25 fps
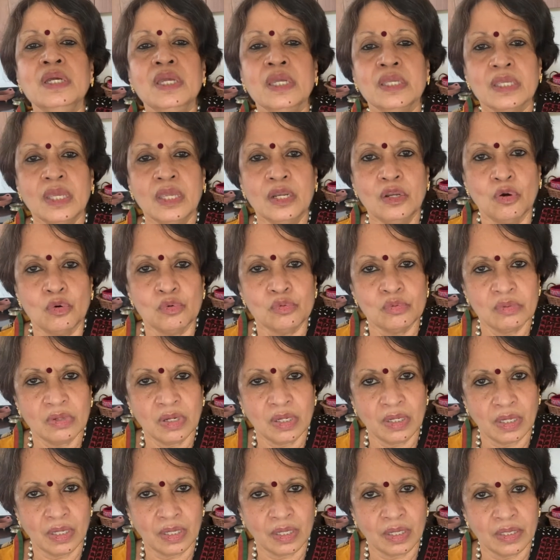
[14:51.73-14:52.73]

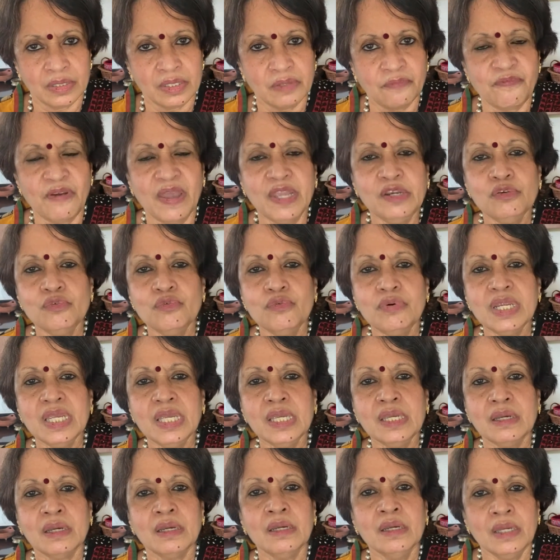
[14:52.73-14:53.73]
the
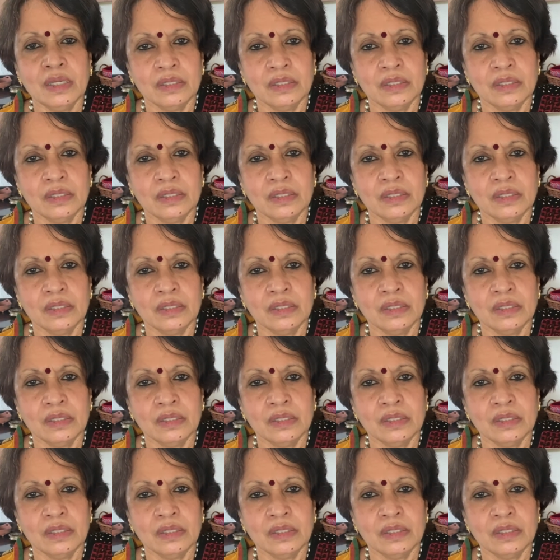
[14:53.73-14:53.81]
fenugreek,